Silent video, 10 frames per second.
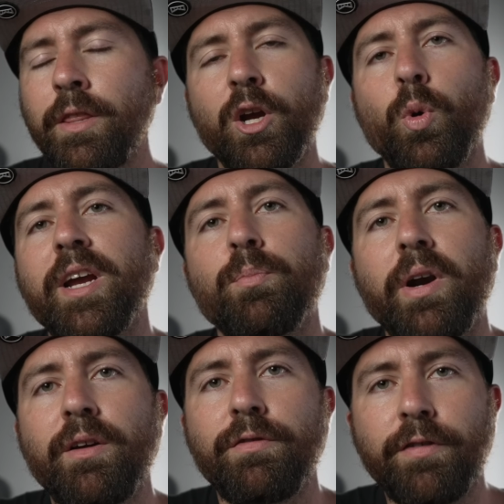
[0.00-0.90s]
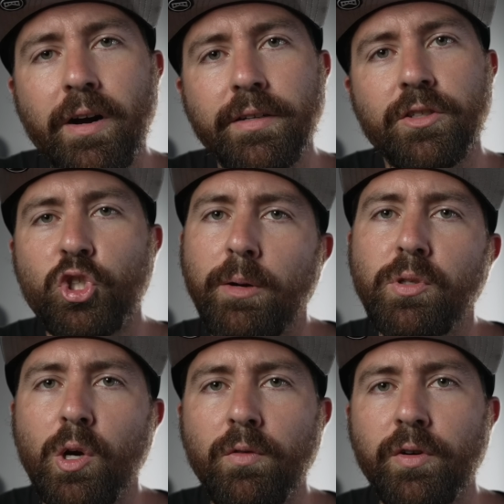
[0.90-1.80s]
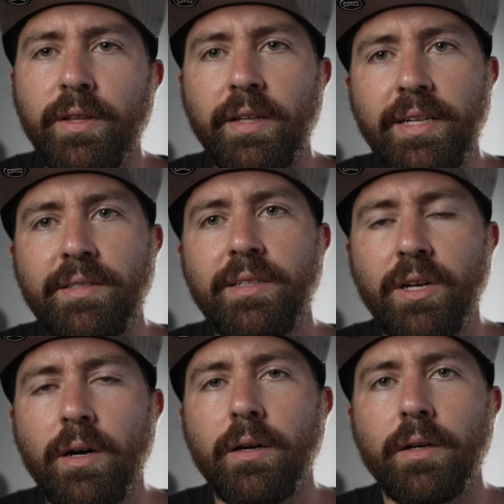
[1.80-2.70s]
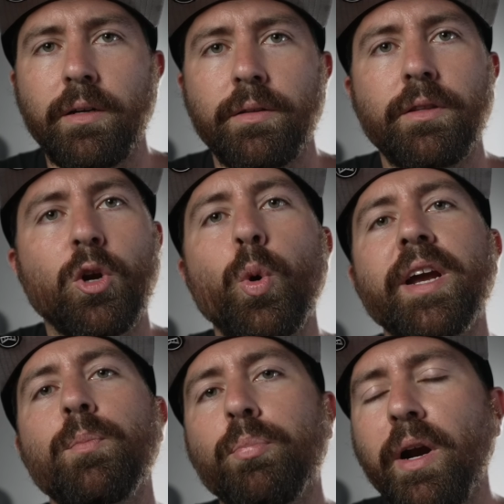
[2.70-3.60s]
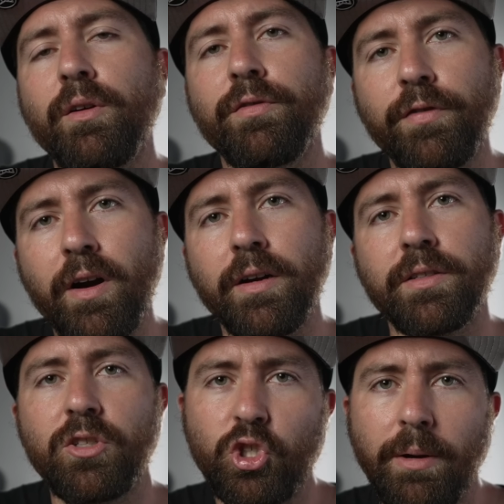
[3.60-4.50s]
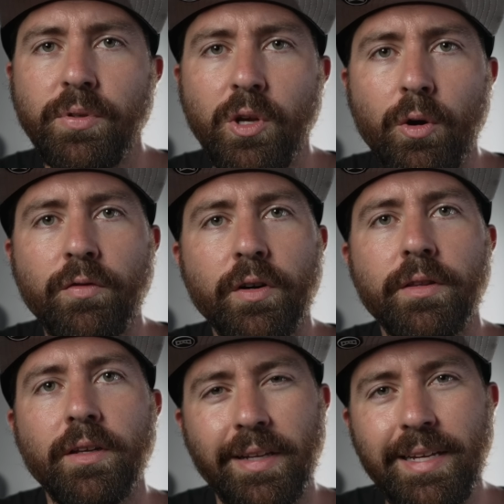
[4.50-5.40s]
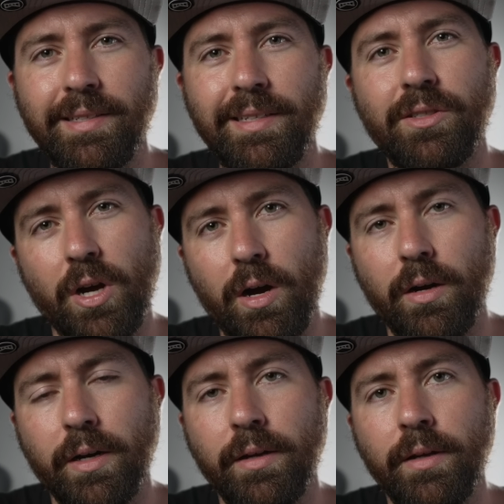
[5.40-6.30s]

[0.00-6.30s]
The quick brown fox jumps over the lazy dog. The quick brown fox jumps over the lazy dog.